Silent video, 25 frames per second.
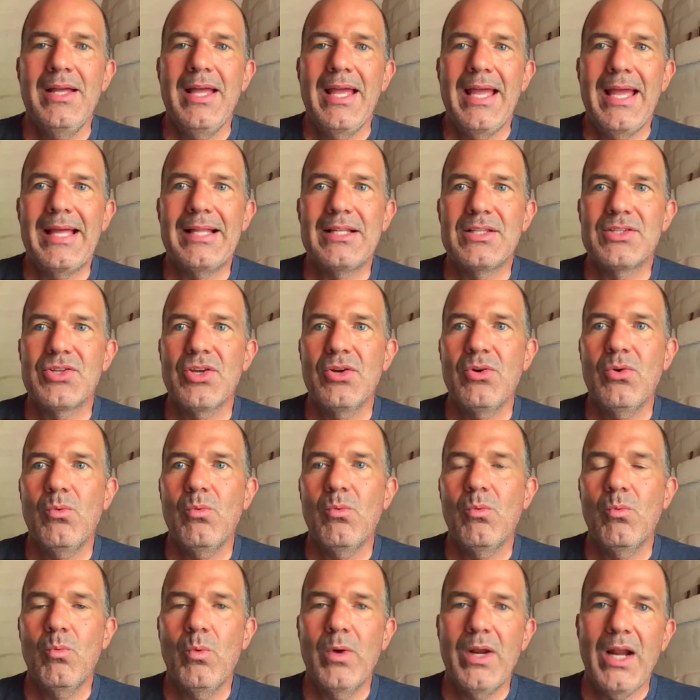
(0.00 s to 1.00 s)
And so
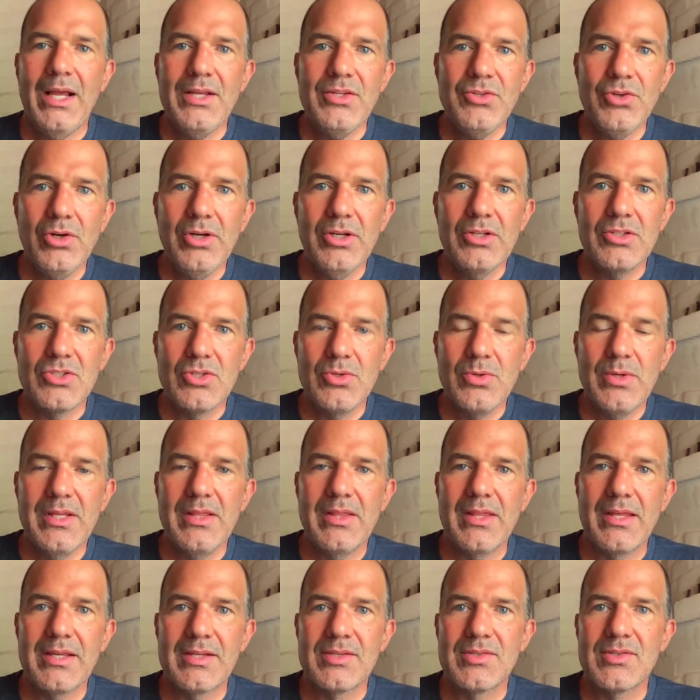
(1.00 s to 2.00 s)
when I started doing
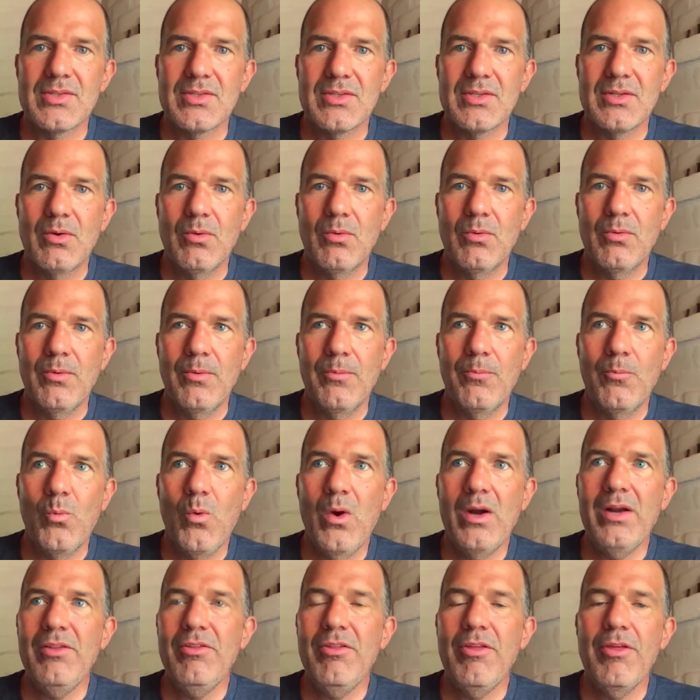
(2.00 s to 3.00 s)
this,
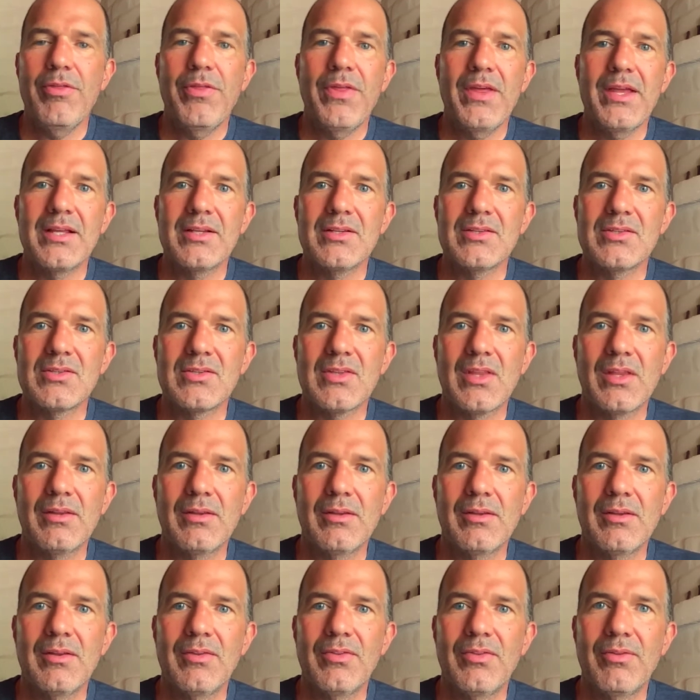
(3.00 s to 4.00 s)
one of the things
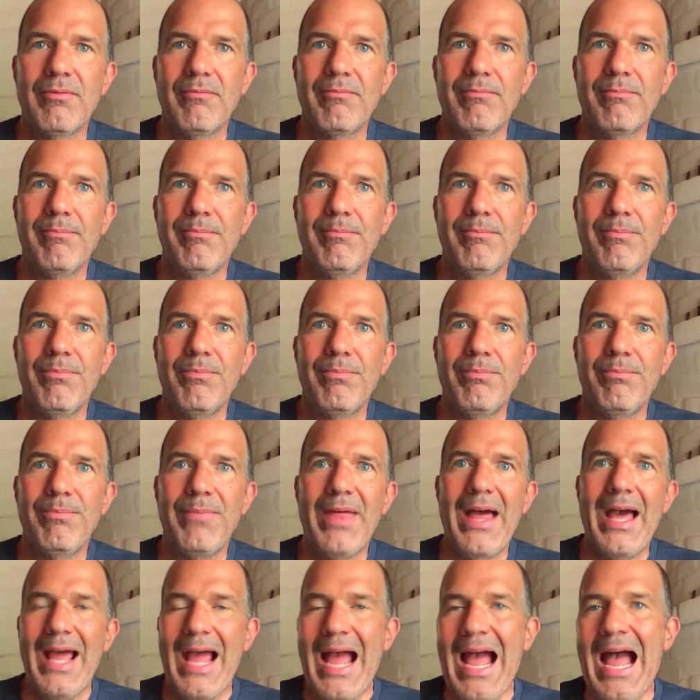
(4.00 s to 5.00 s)

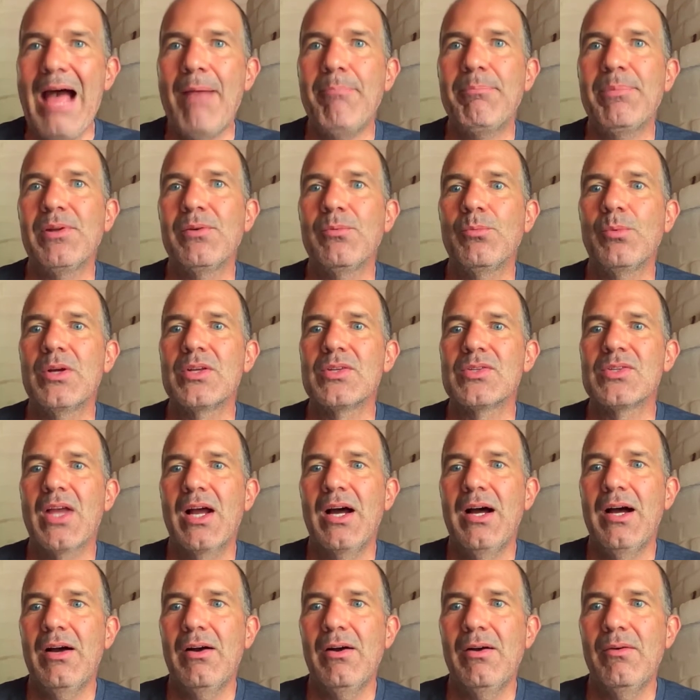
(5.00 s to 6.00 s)
that happened was
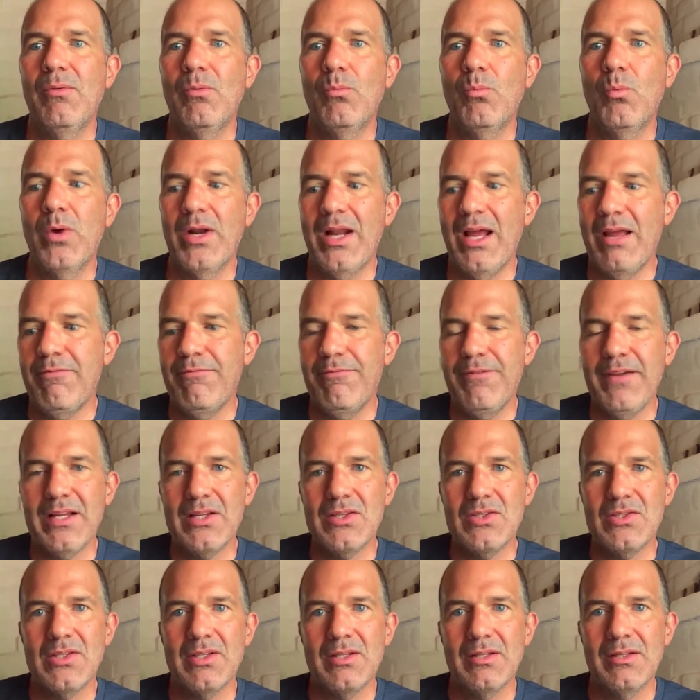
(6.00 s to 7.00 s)
when I
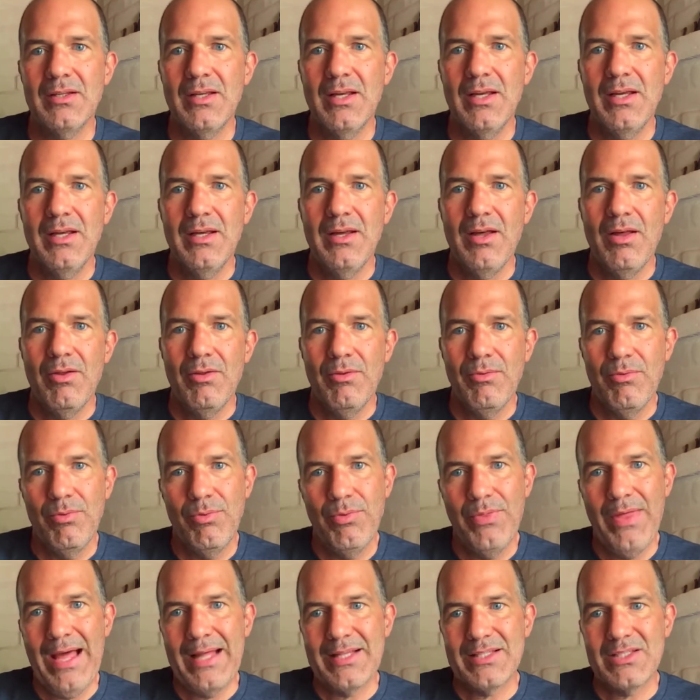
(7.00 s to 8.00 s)
fixed
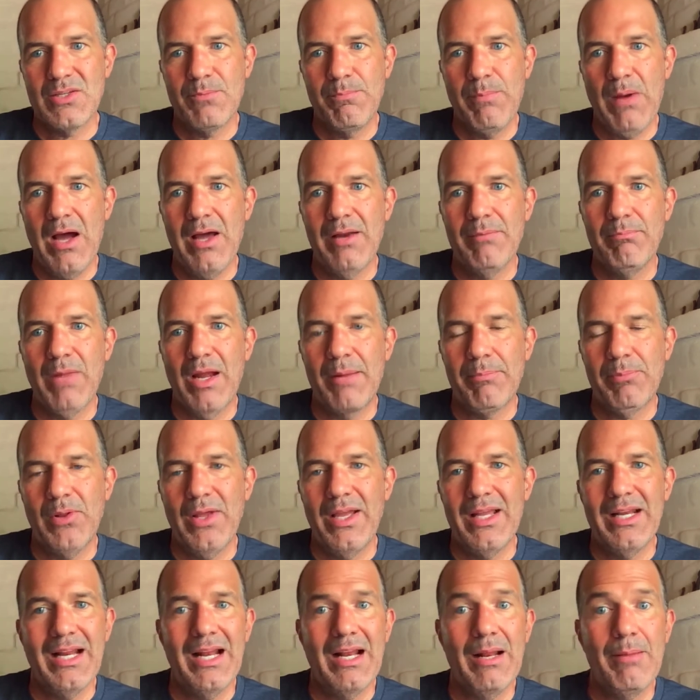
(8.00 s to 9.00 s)
that spot in my
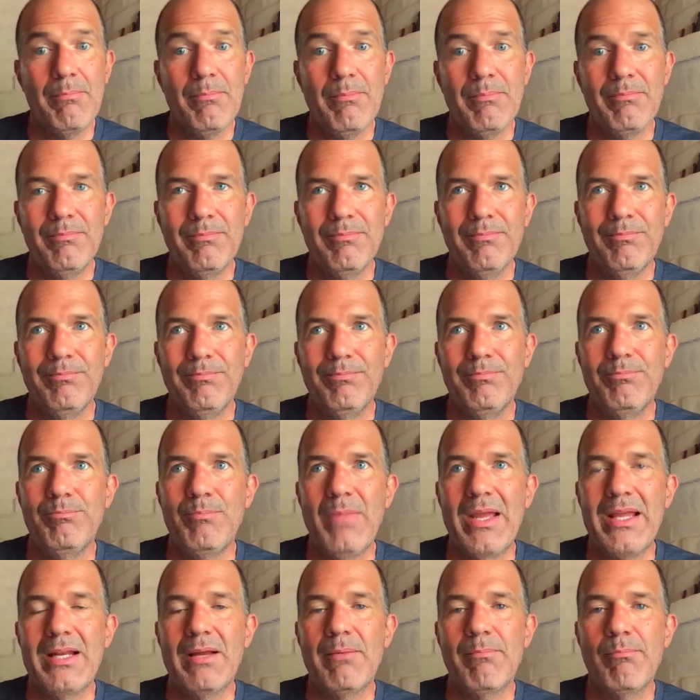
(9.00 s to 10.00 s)
playing and I
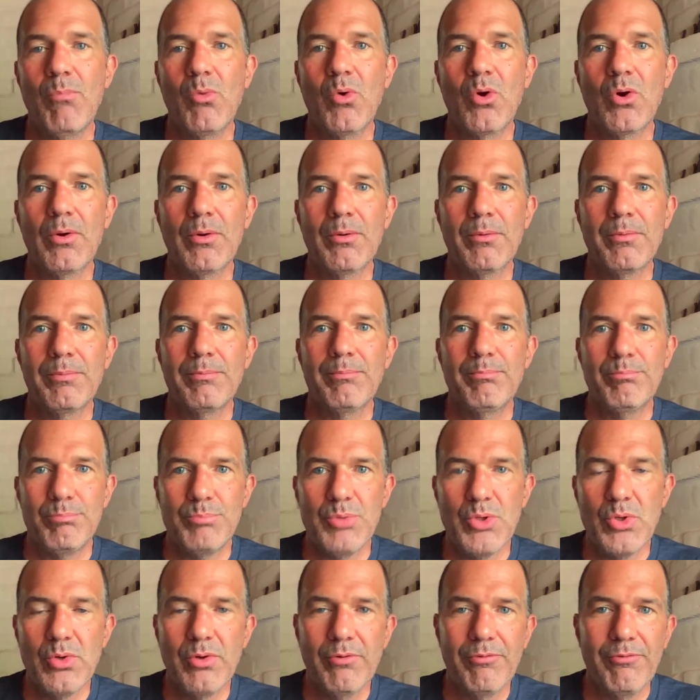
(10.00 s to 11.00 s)
made it more
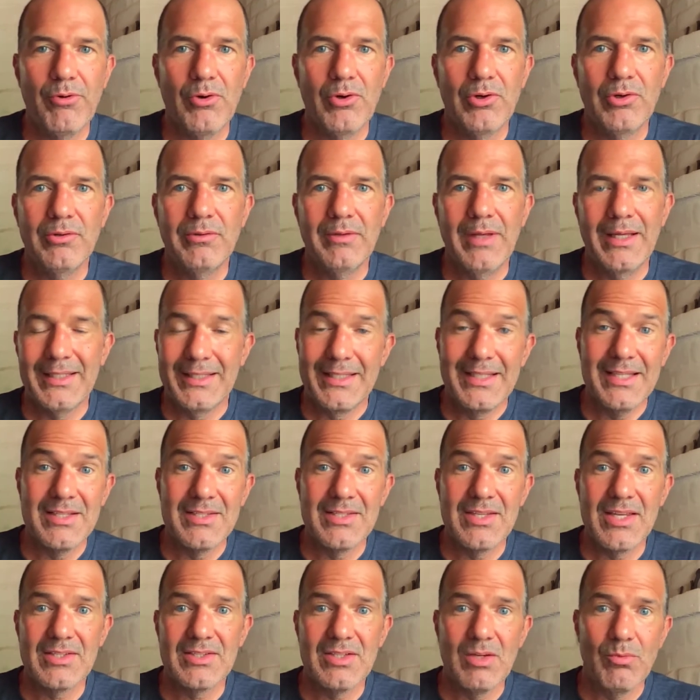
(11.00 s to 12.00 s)
beautiful and
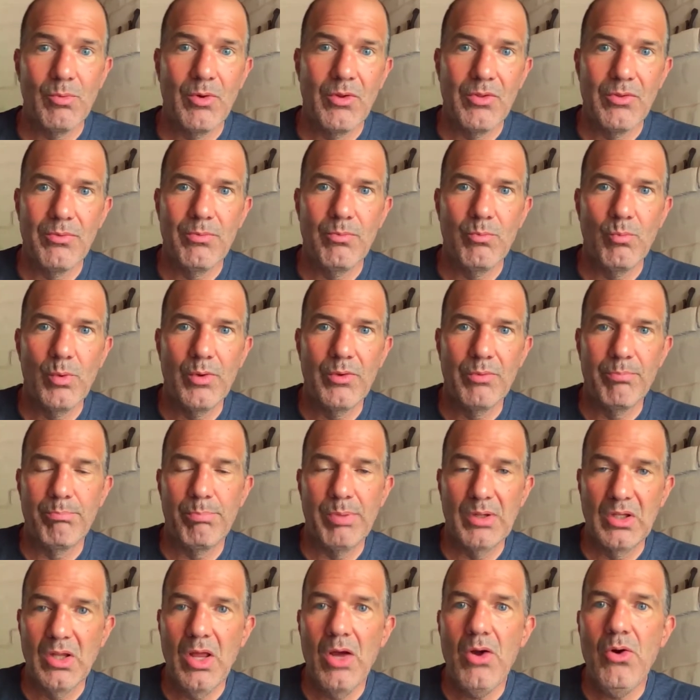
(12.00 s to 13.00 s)
consistent with
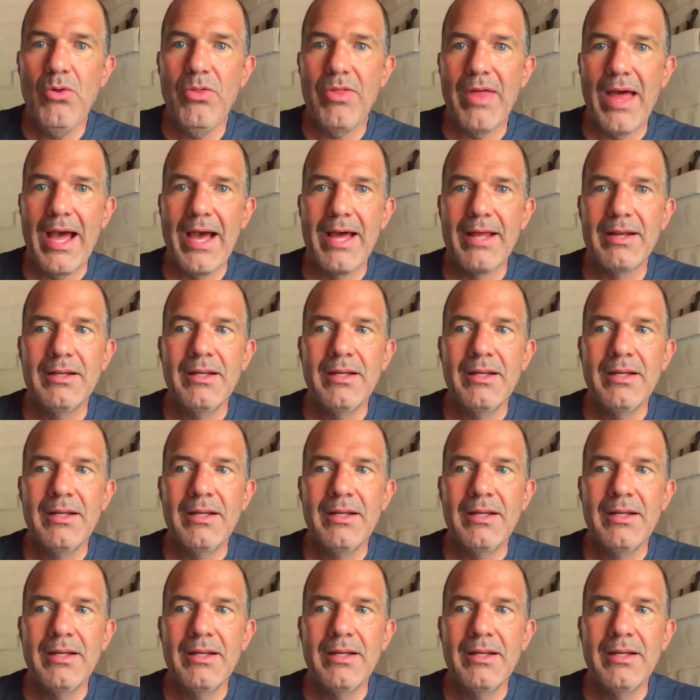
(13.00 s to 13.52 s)
below that,